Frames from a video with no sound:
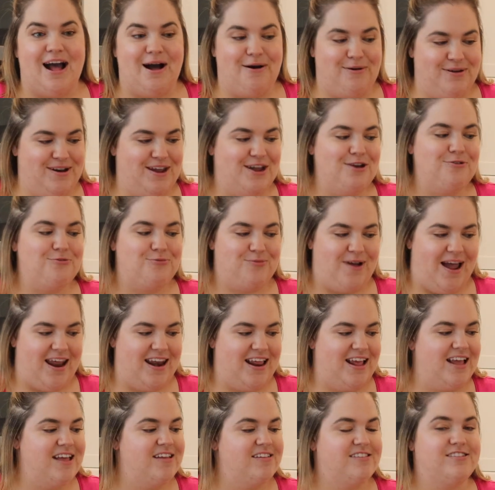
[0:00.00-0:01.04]
out and
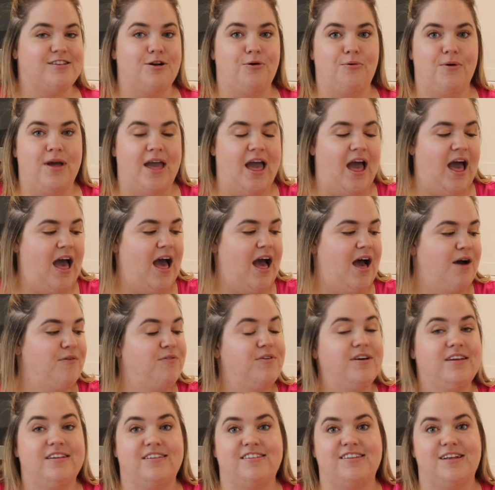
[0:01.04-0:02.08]
ready. So we
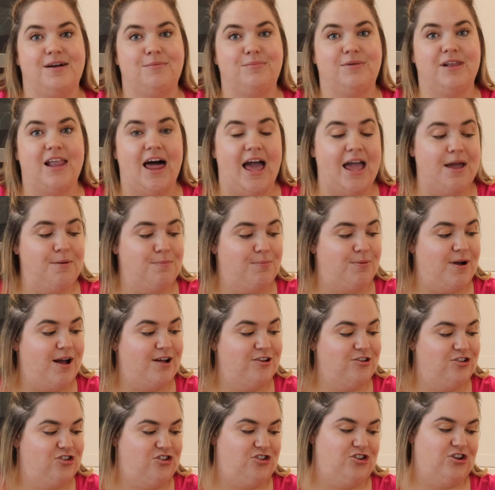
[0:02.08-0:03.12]
have some light
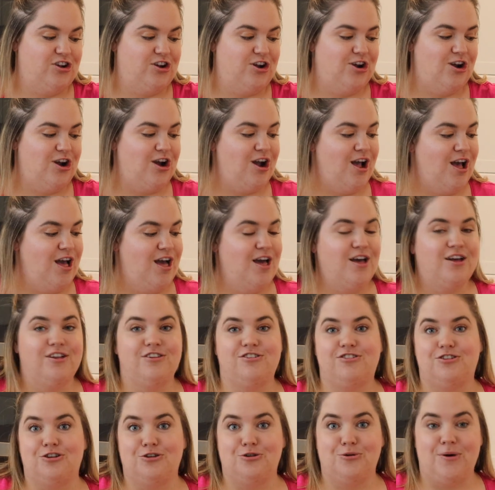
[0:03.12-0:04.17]
brown sugar,
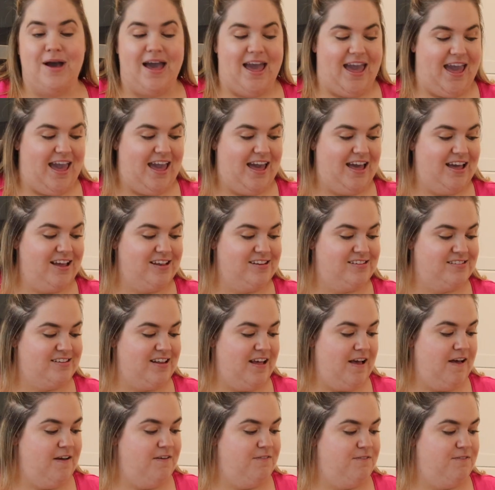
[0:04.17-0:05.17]
2 eggs,